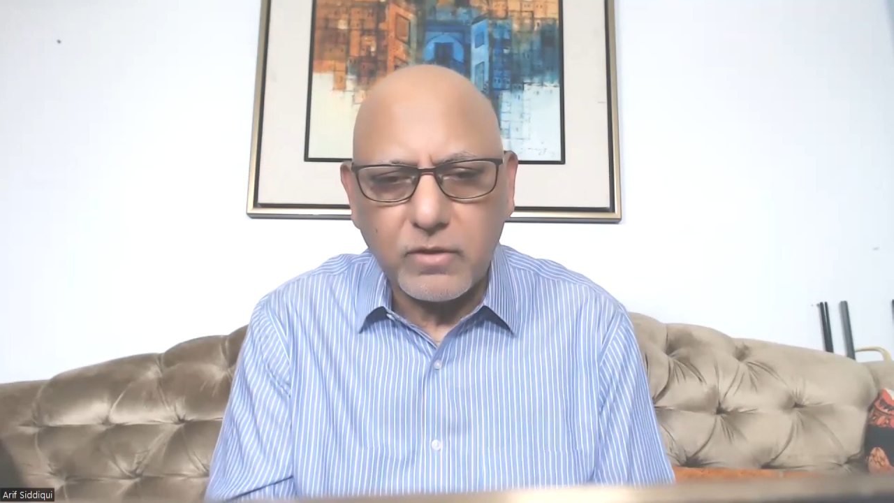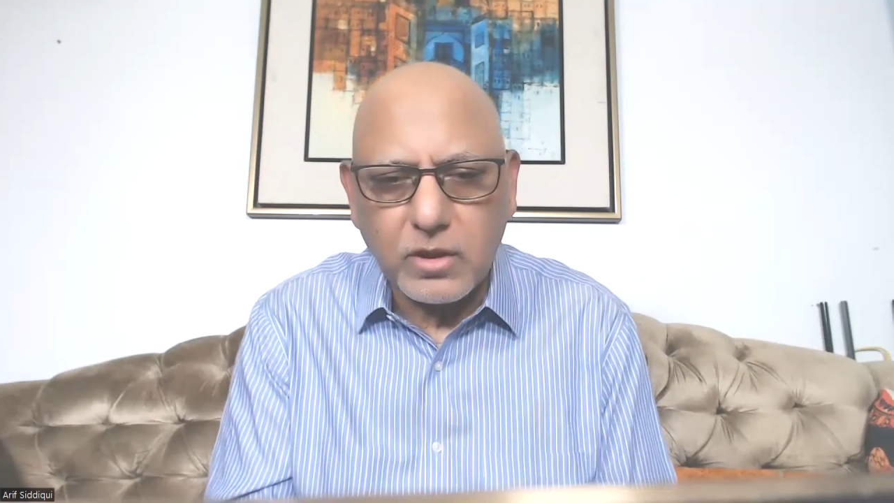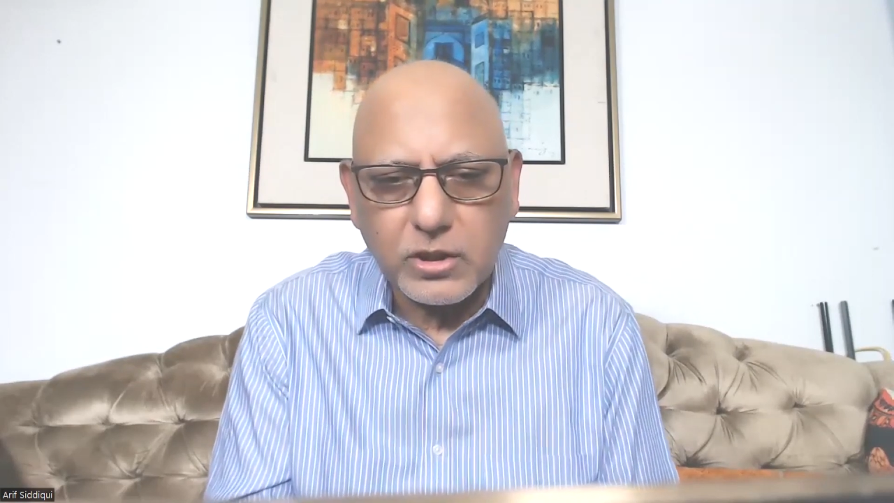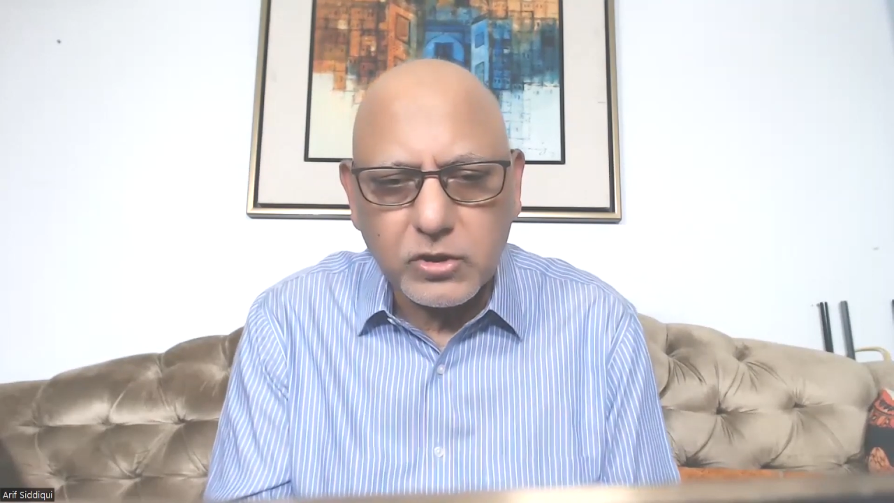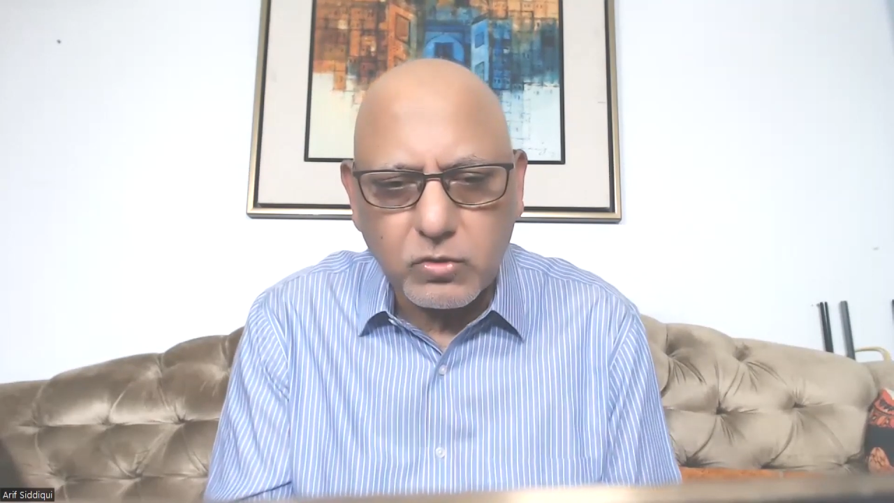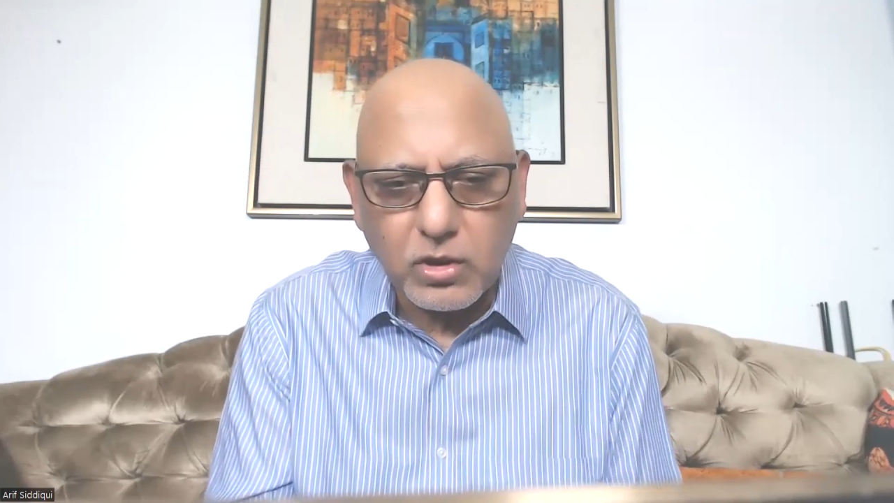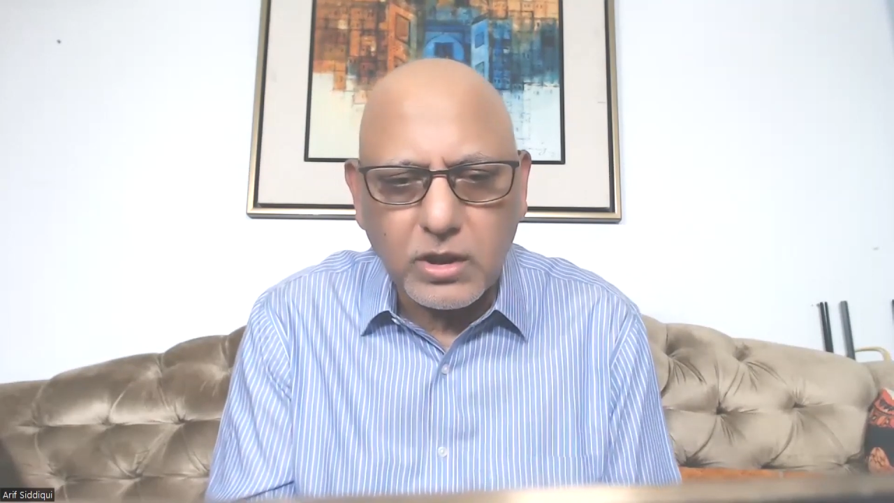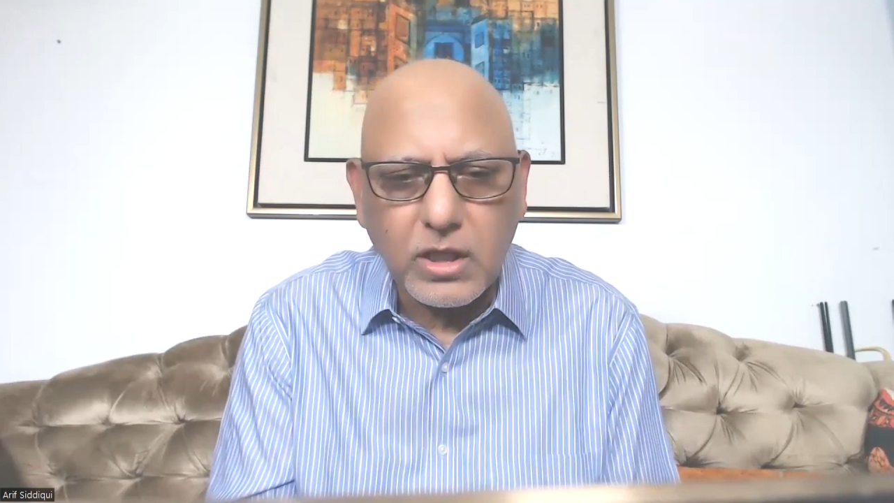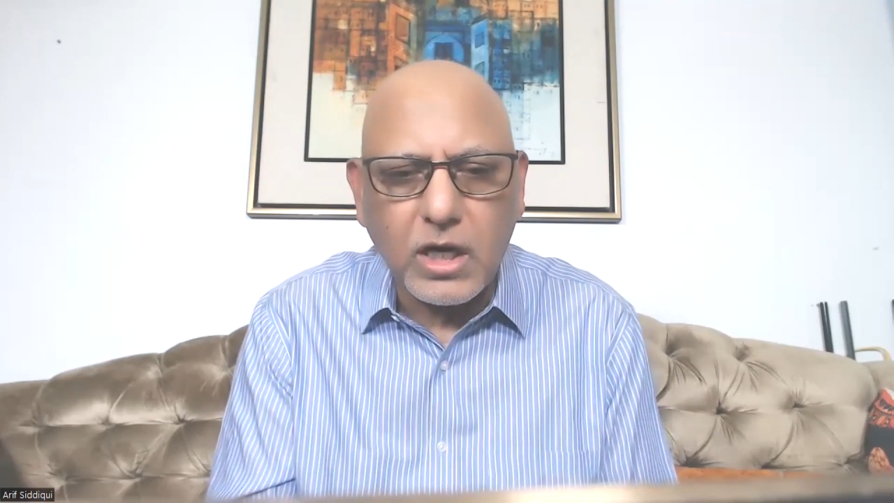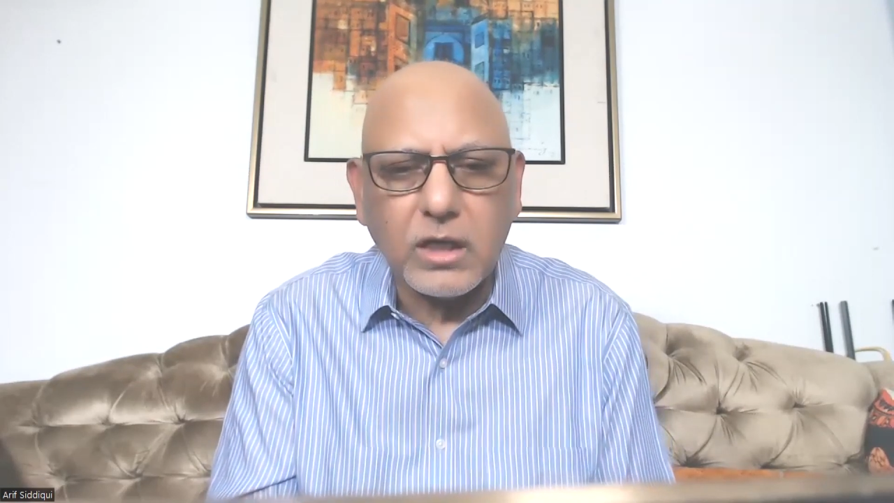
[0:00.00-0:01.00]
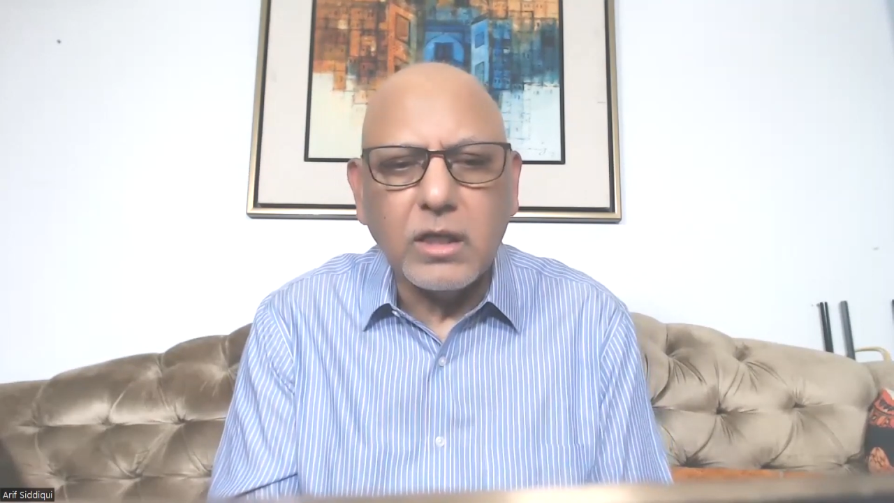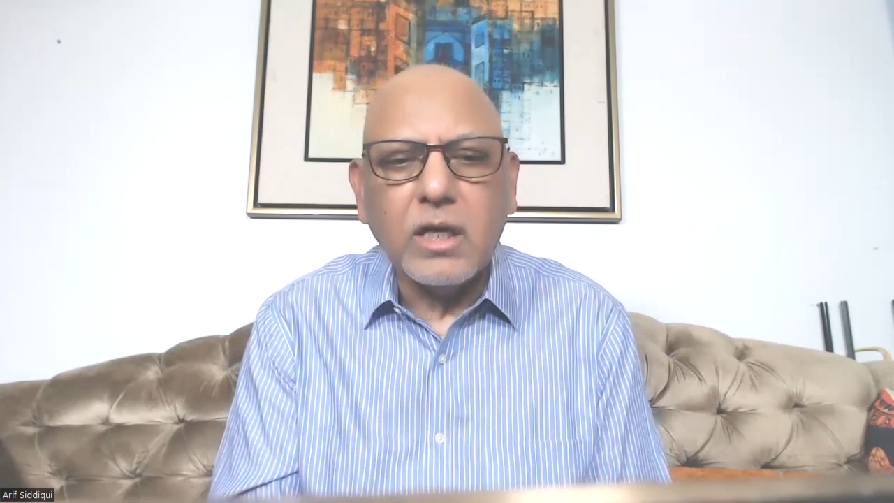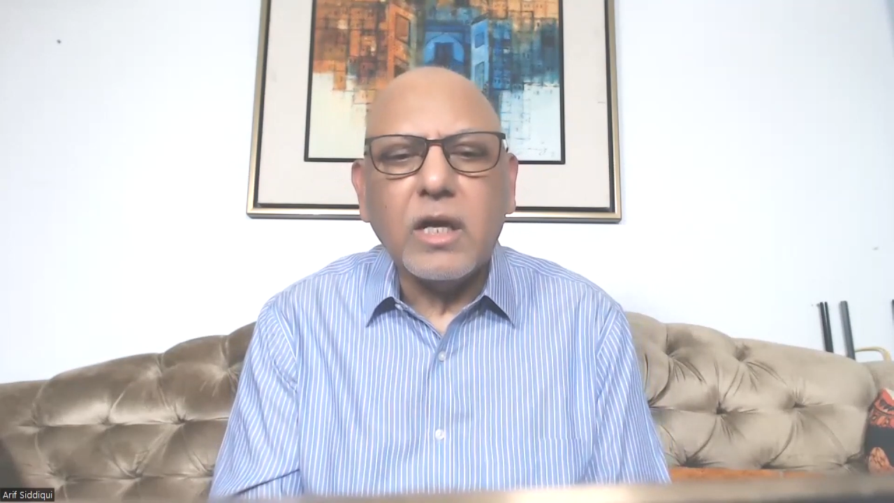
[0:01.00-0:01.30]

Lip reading: a stolen card